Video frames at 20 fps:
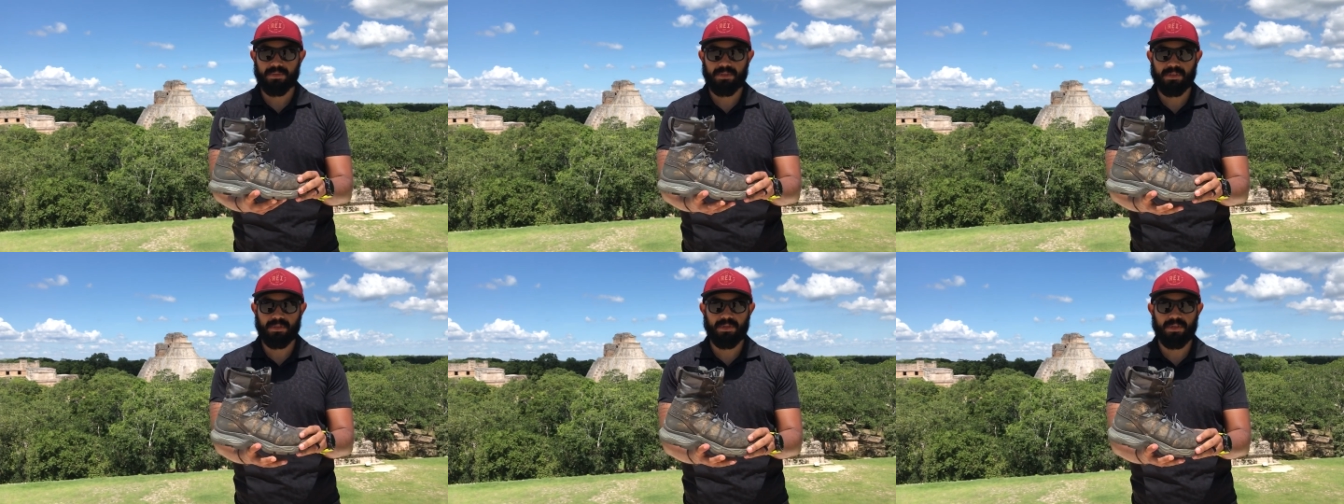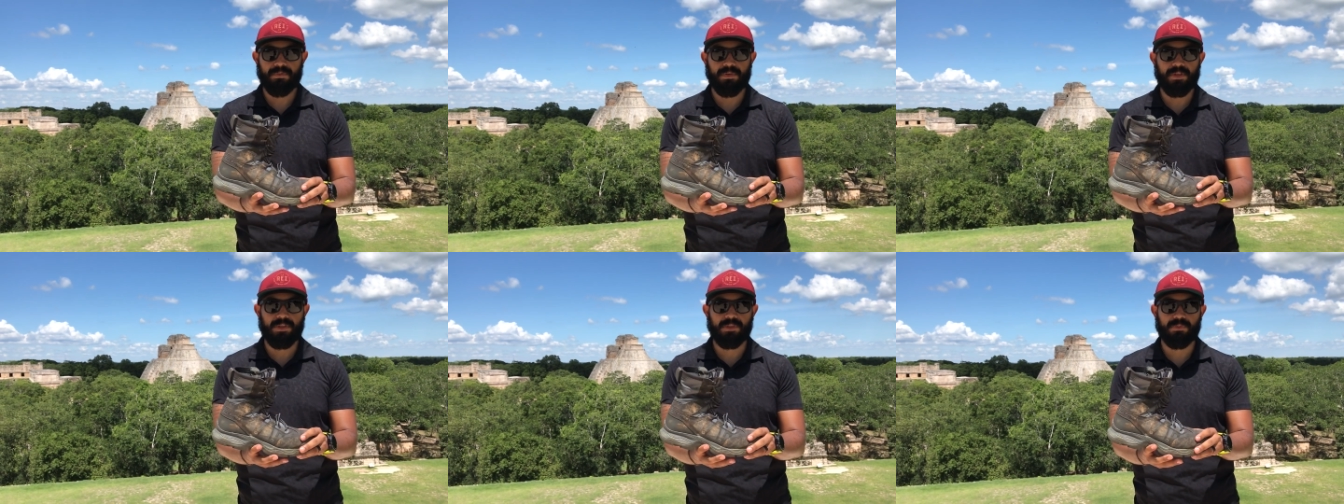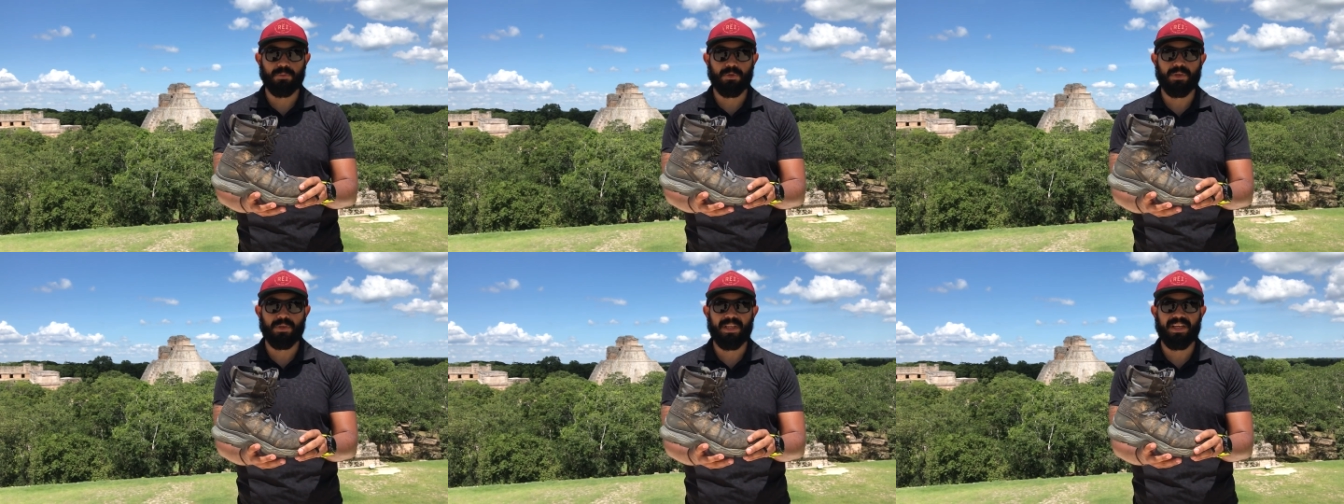So it feels
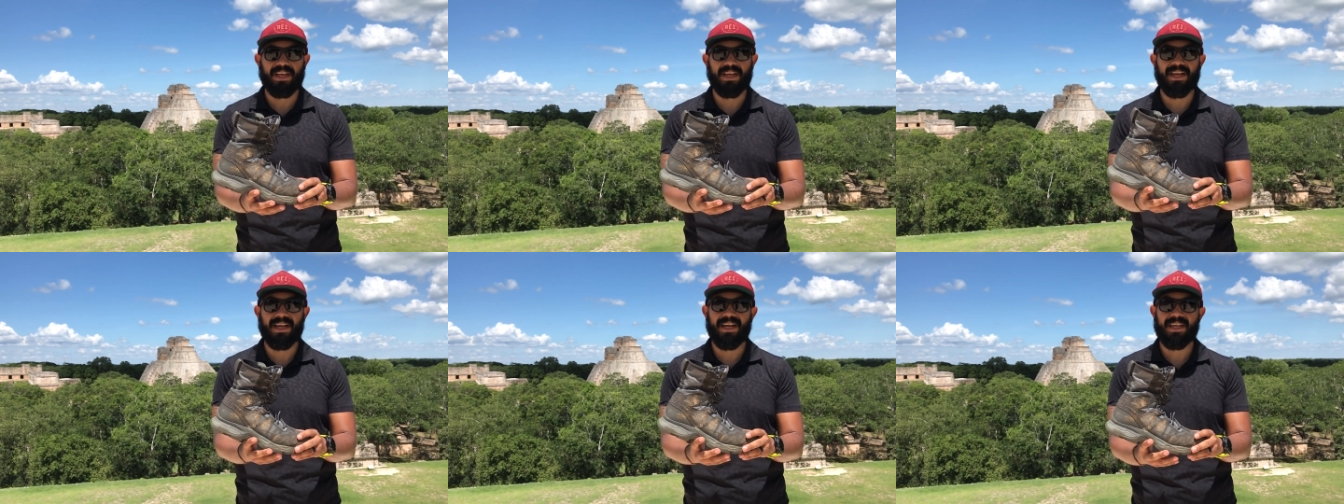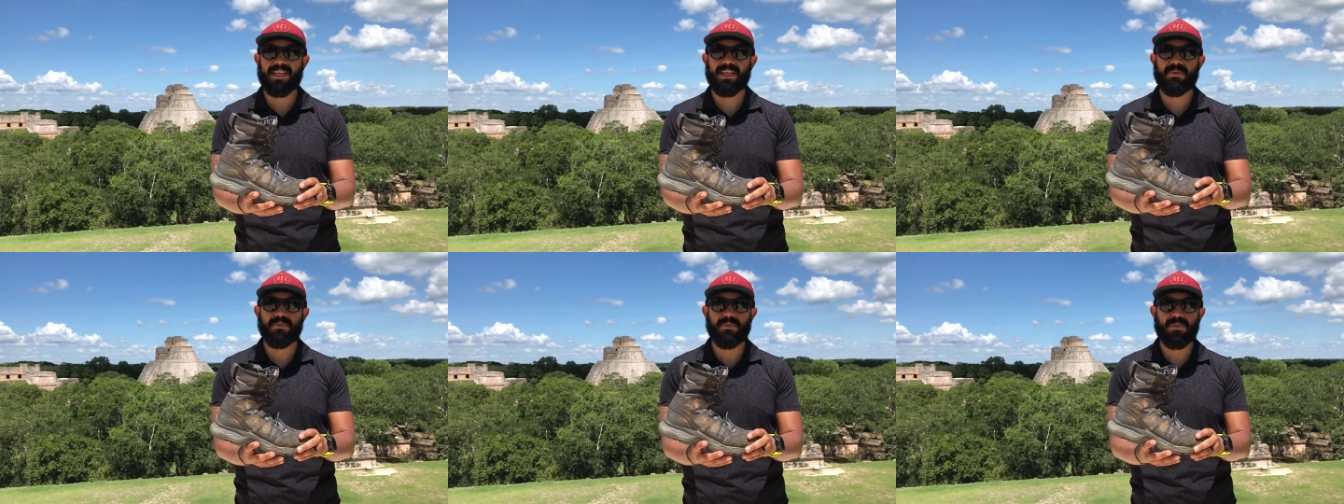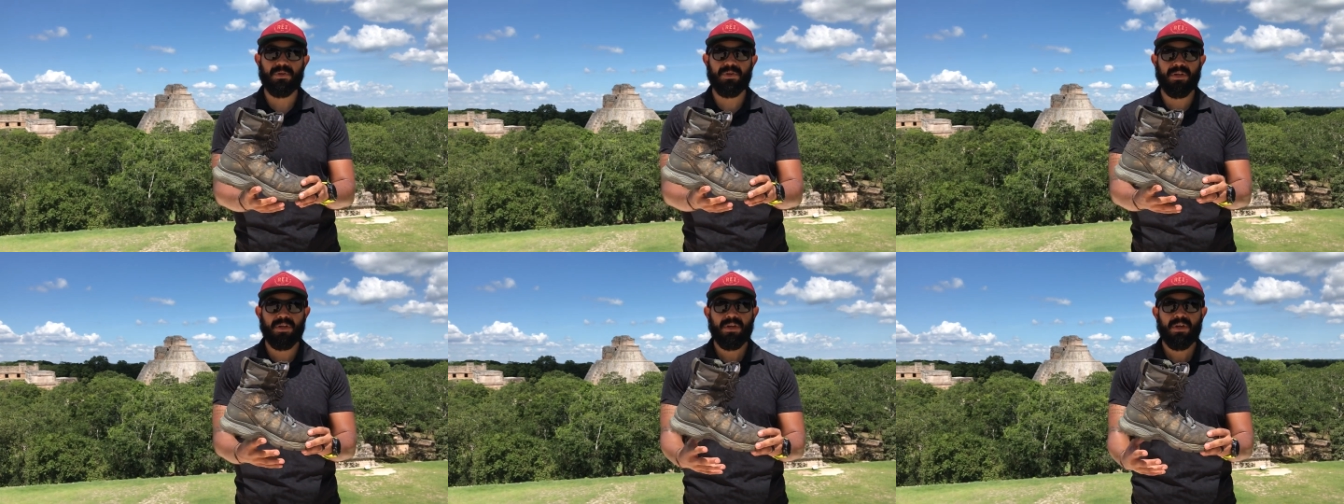more like a hiking
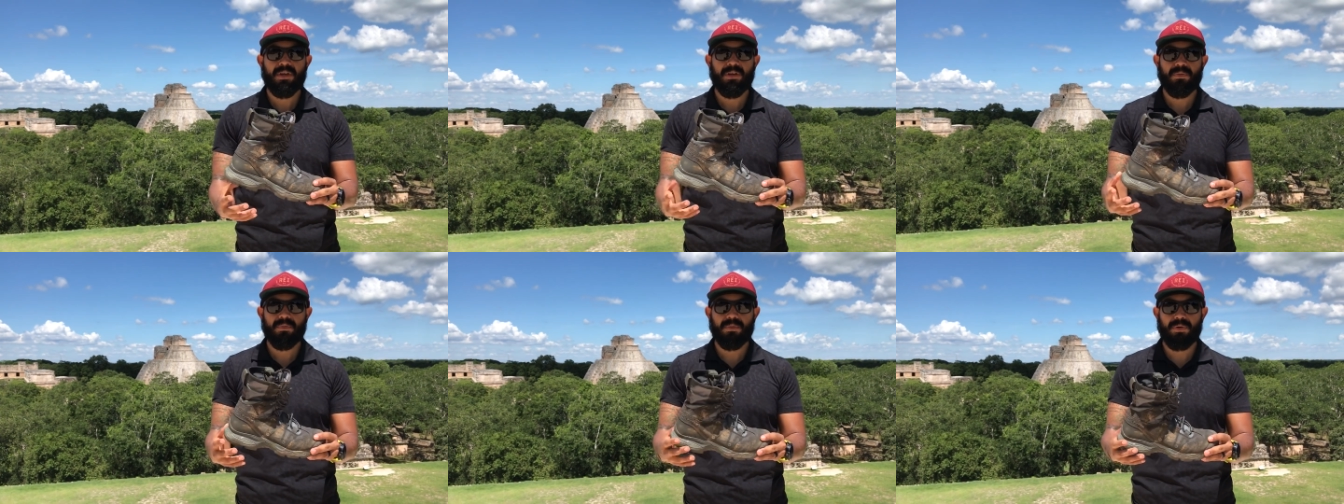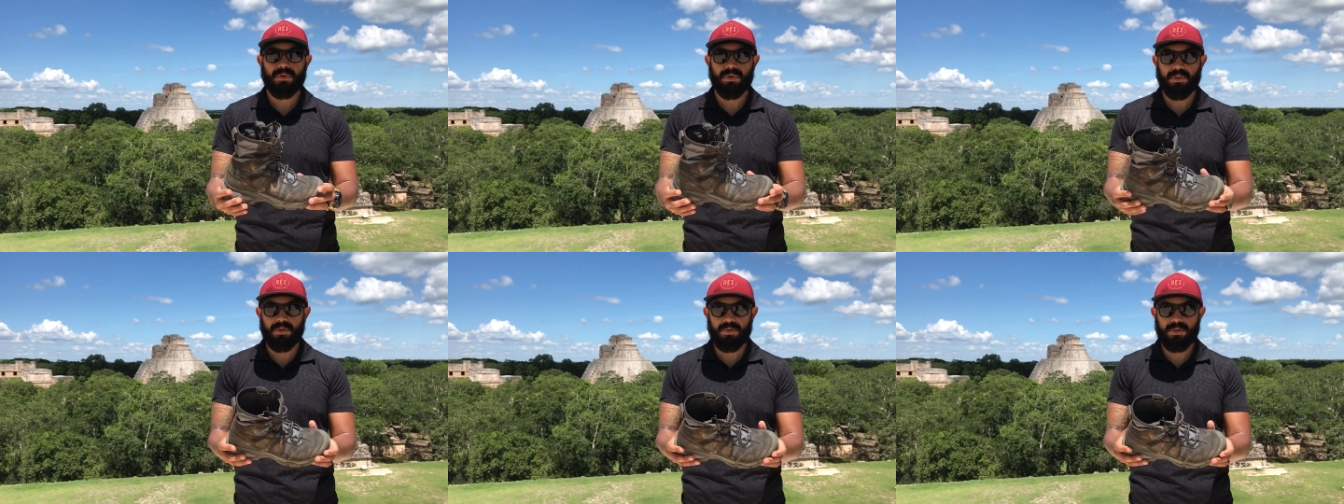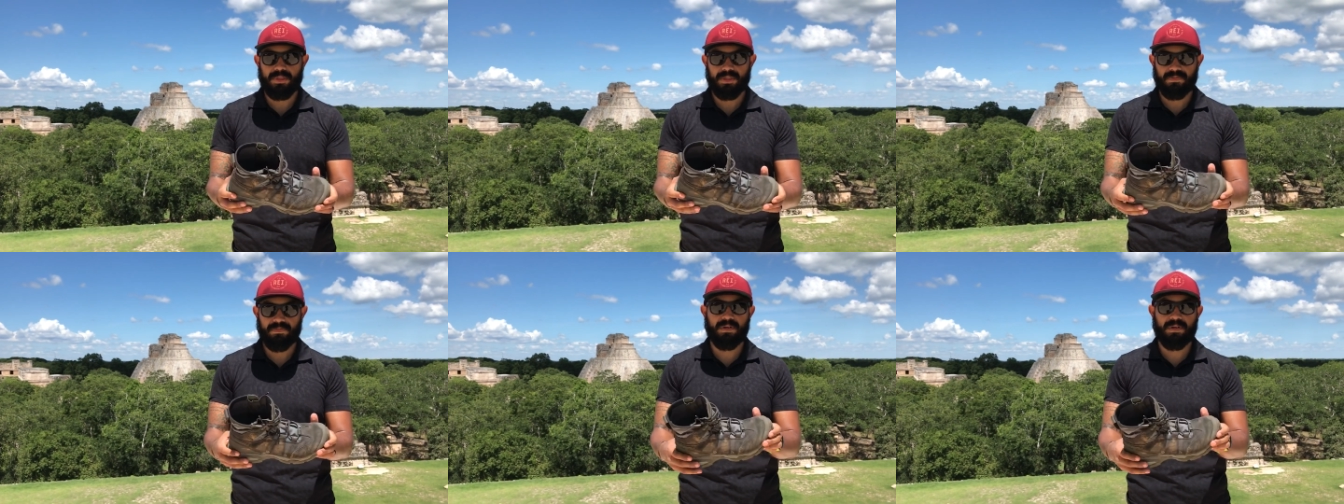boot, although
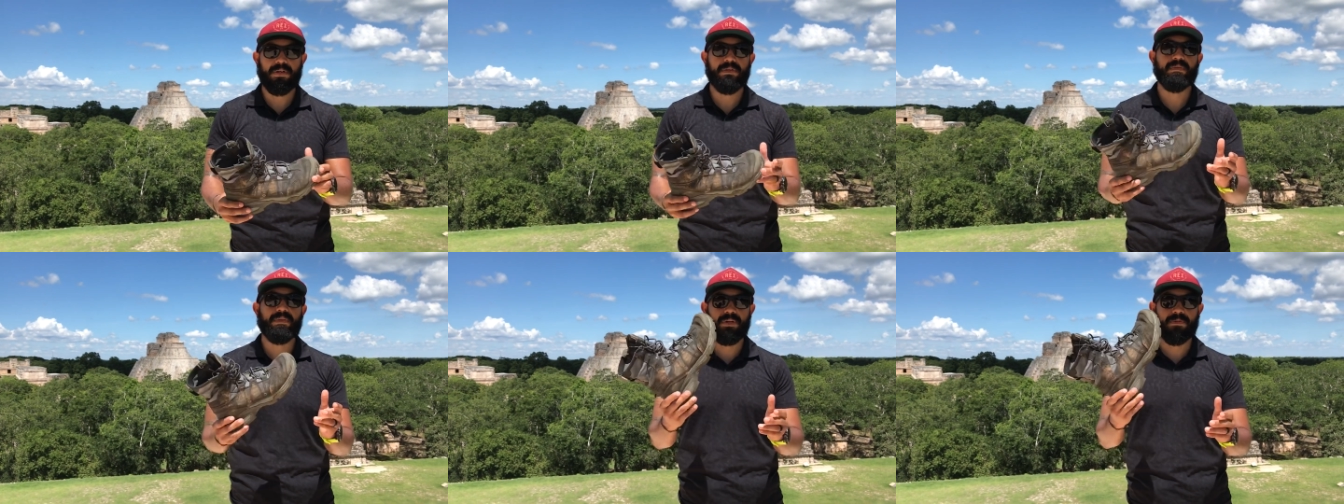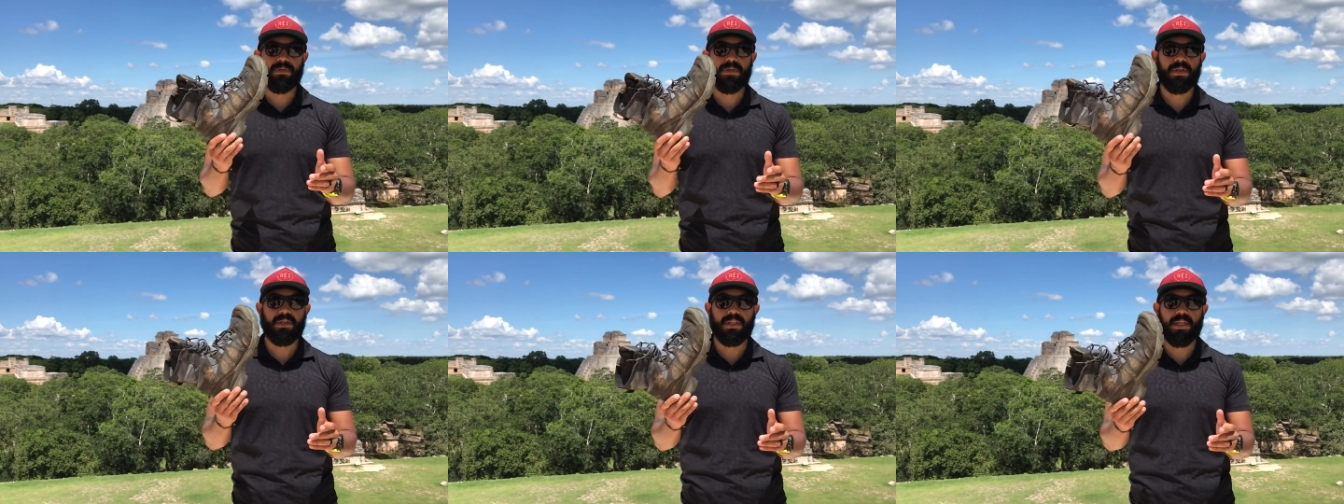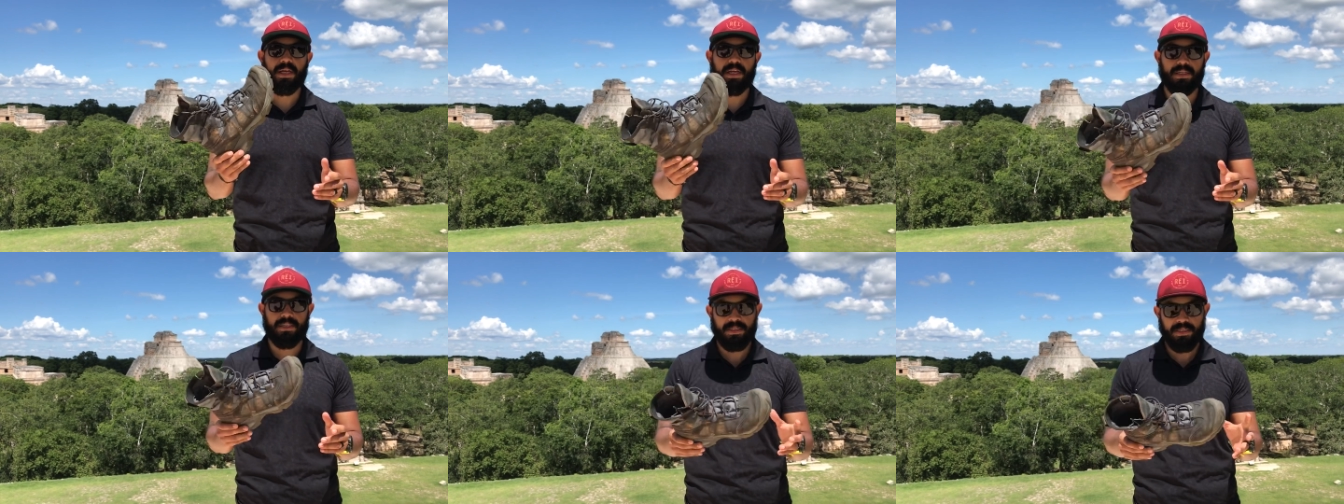it's very, very, very
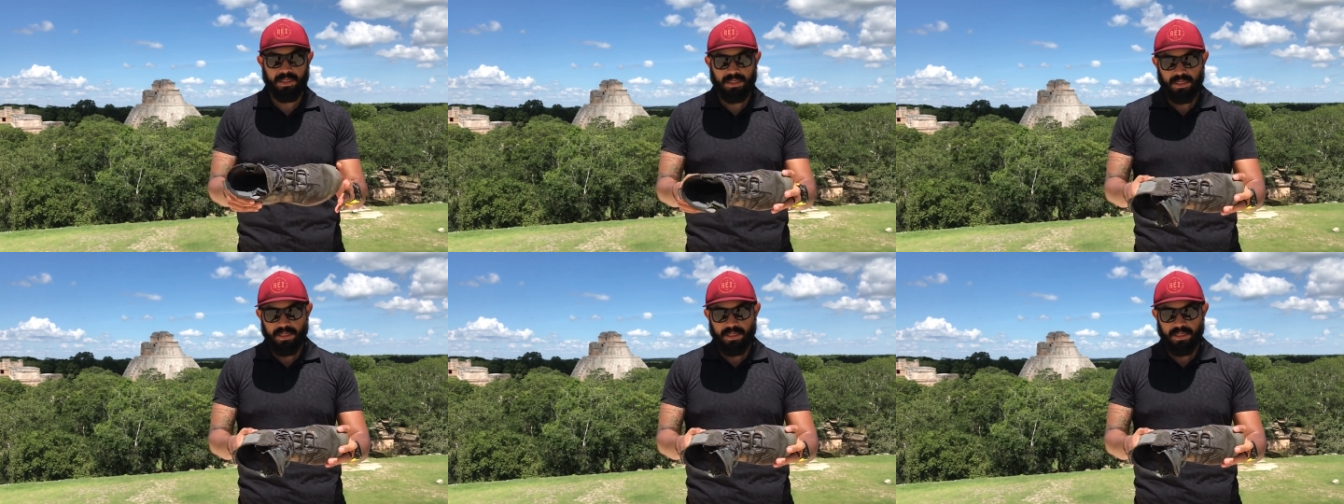light.